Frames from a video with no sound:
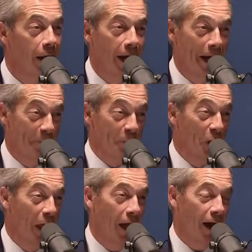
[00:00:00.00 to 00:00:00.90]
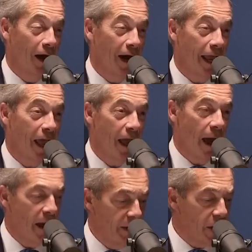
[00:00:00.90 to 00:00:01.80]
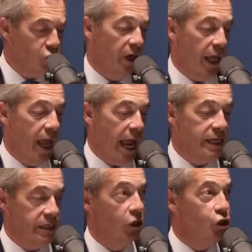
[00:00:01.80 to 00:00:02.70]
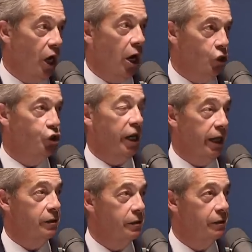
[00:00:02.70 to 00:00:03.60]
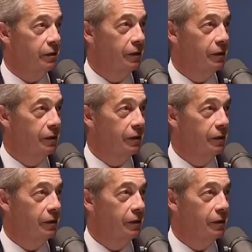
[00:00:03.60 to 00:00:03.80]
I literally, it's like a charge sheet